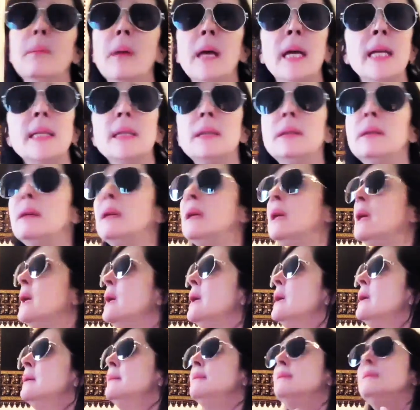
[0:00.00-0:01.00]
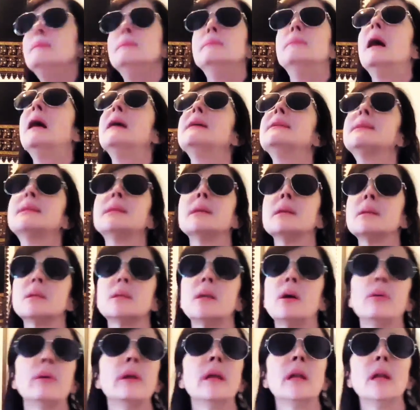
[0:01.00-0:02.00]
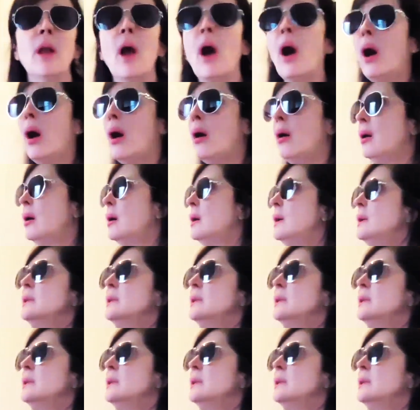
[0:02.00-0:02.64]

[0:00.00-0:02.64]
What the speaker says: and my sister-in-law